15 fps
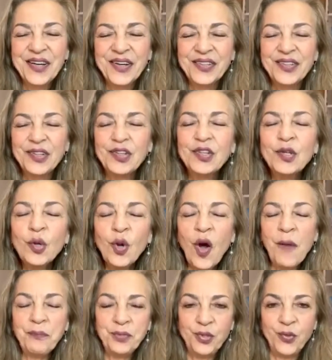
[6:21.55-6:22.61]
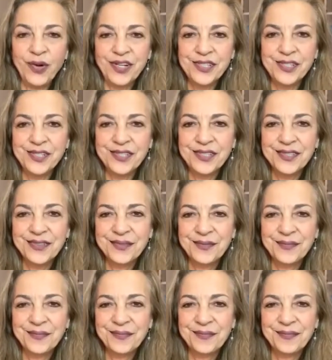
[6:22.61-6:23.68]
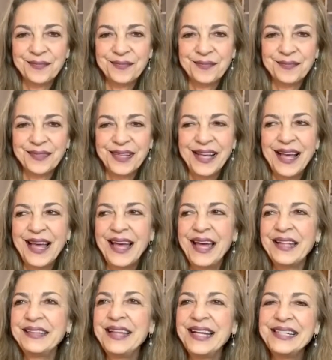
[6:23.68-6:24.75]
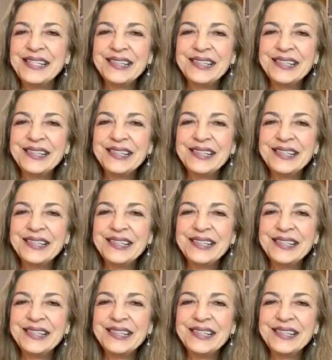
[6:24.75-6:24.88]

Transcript: look up to us. They